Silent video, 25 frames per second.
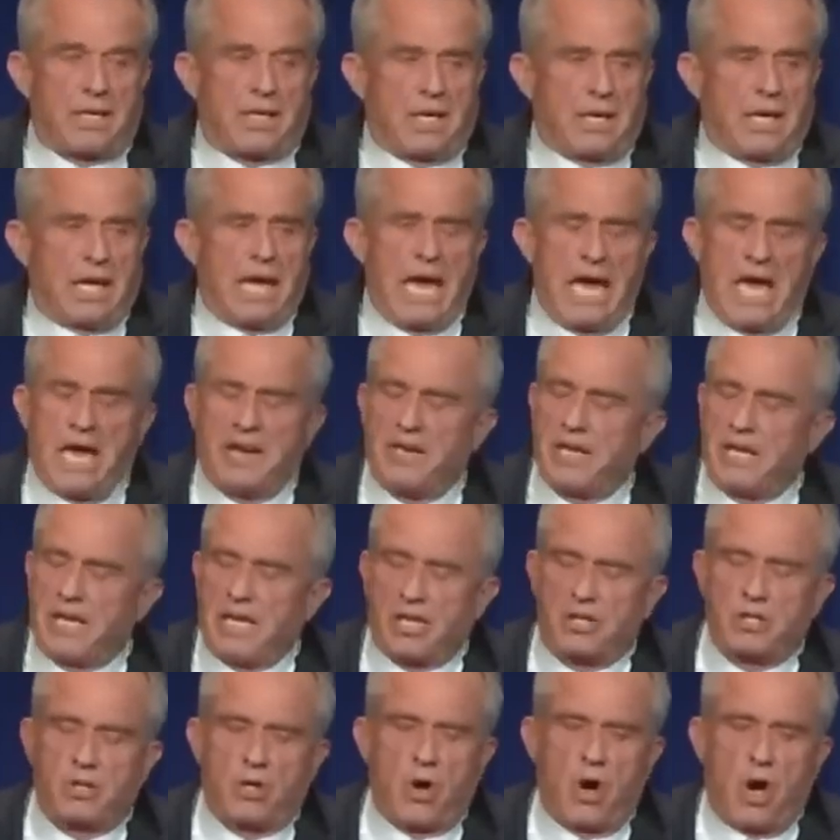And
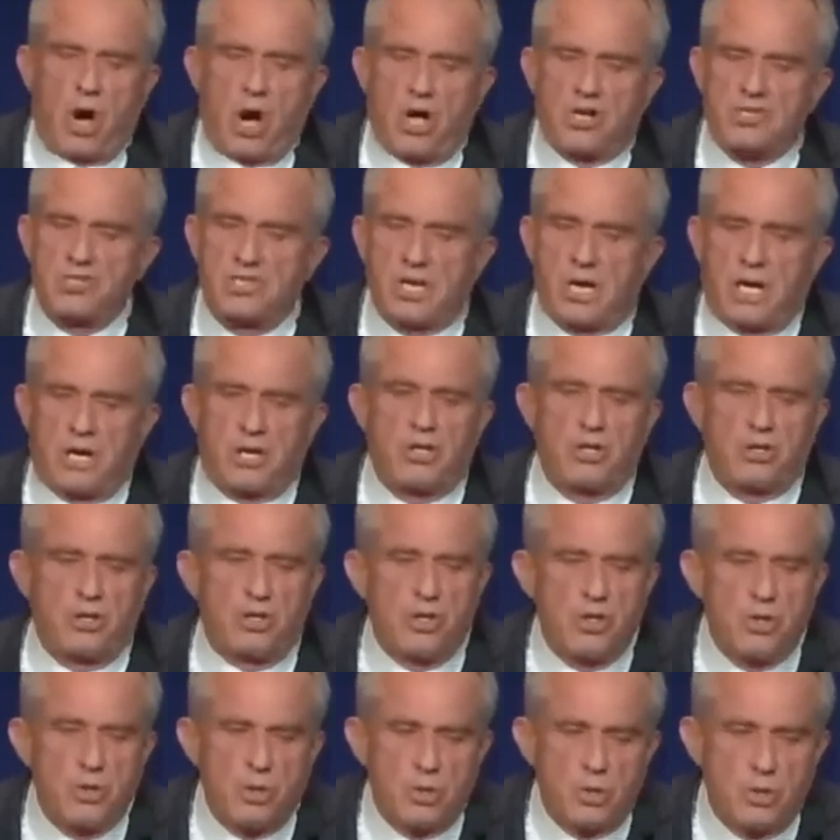it caused a
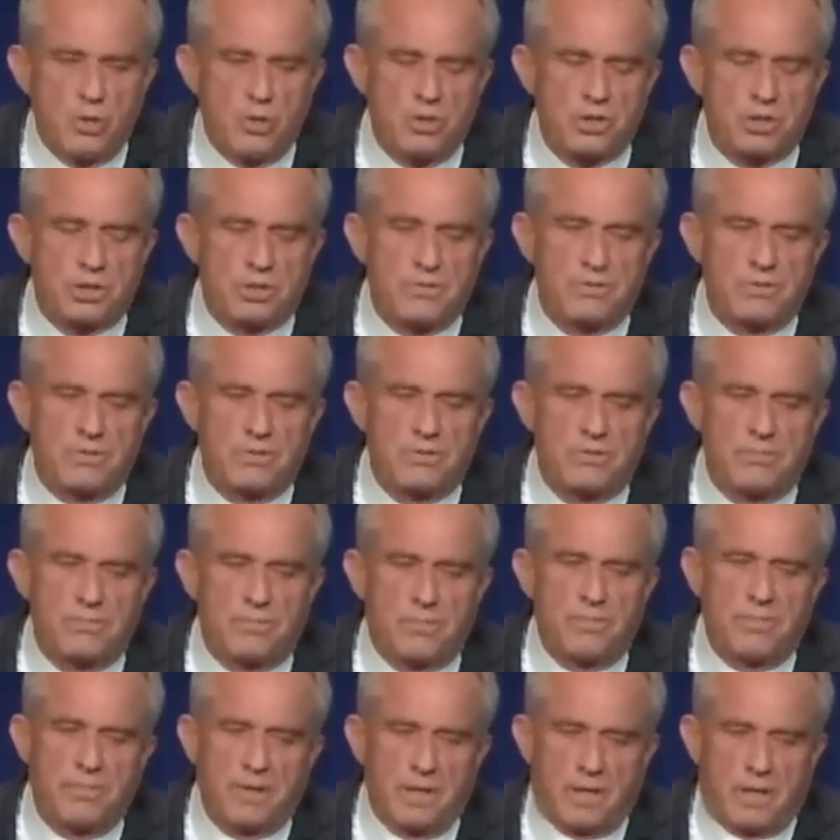huge
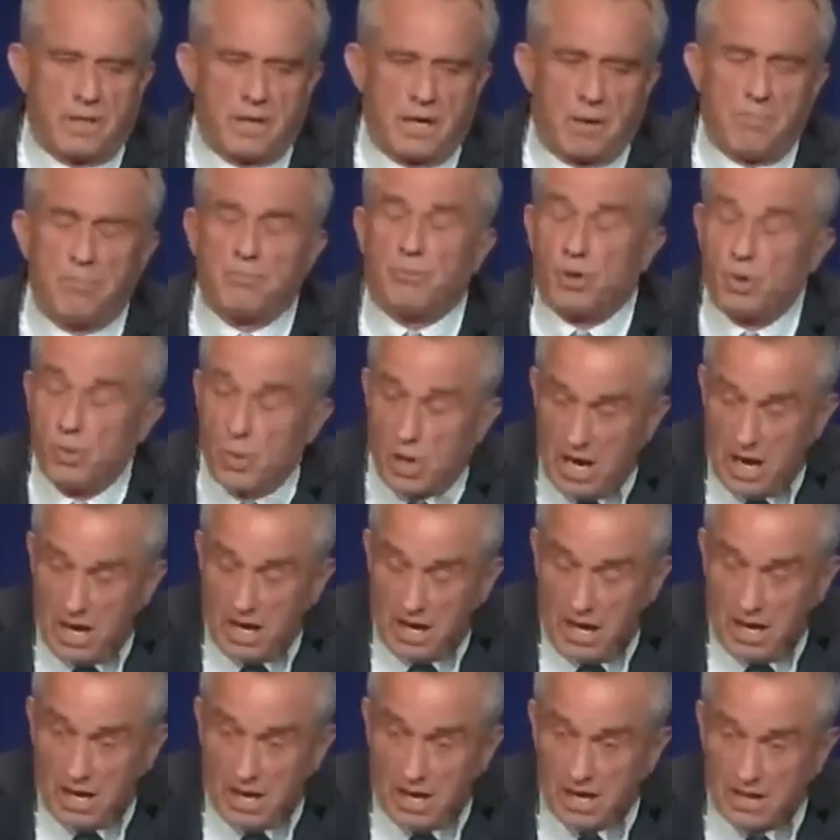uh,
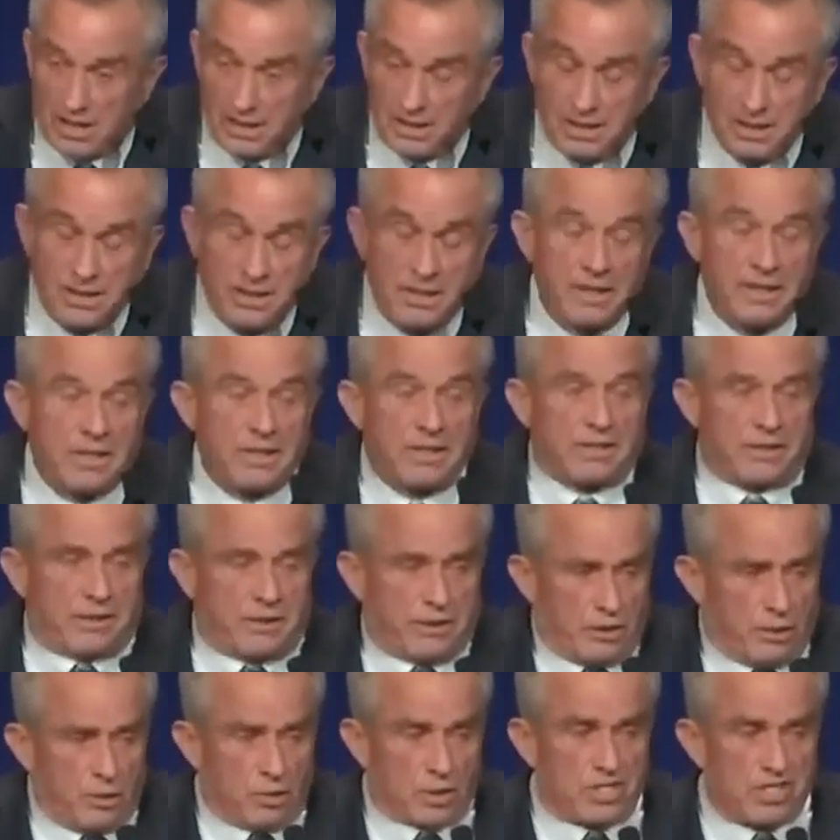brouhaha.
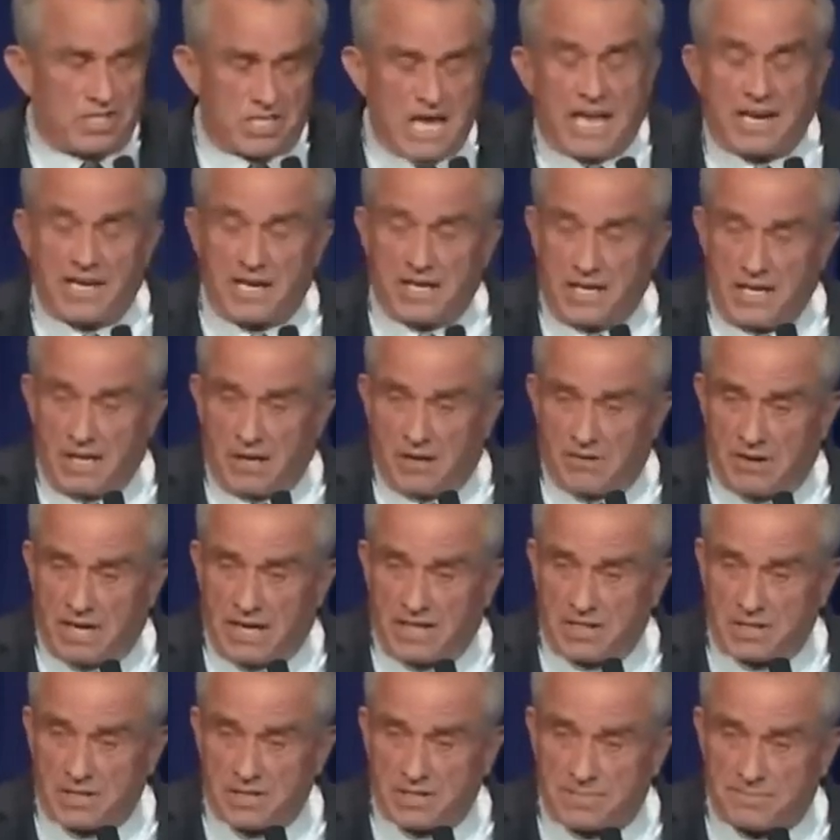There were Senate
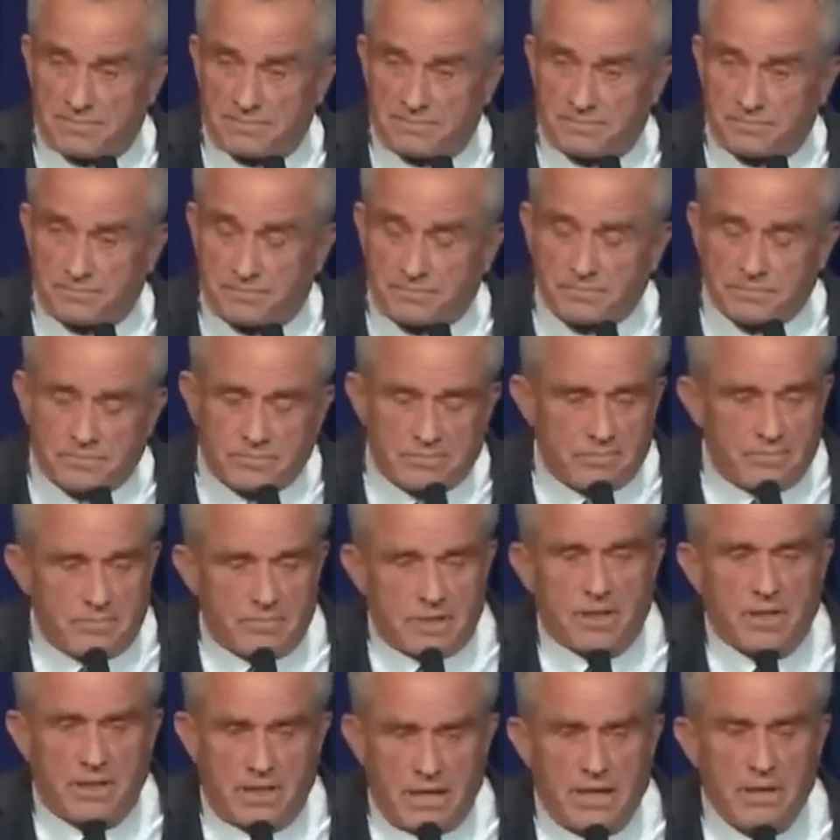hearings,
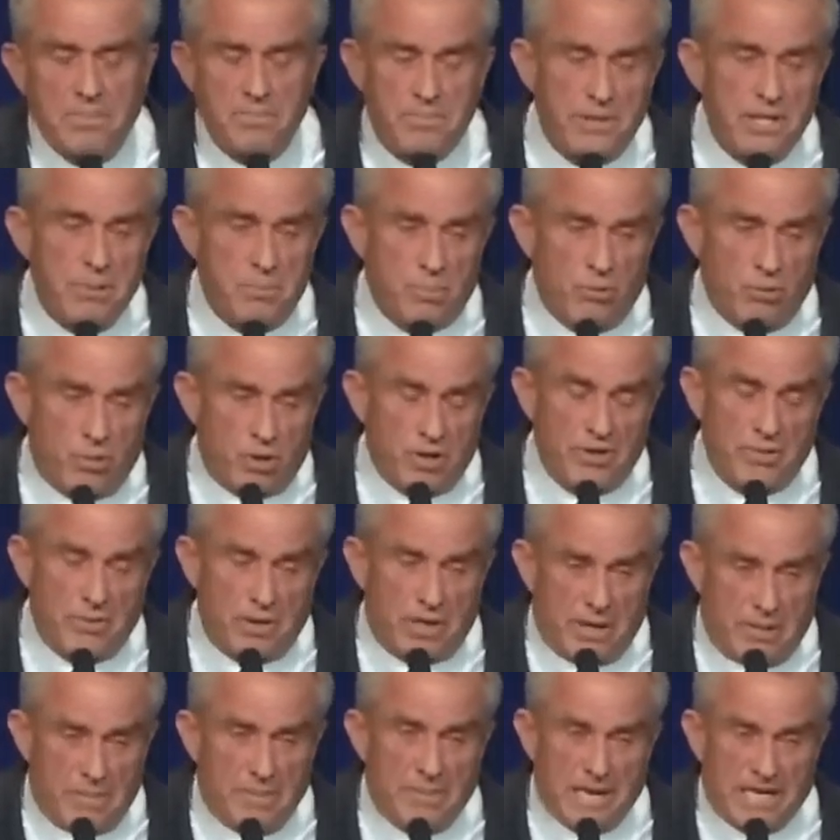and people were
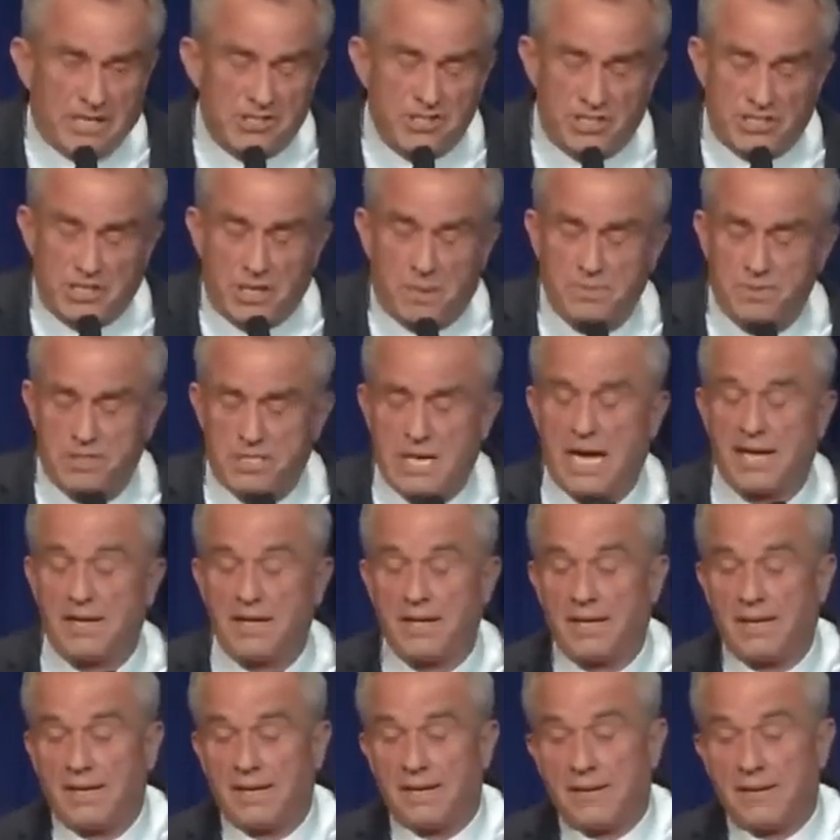immensely upset.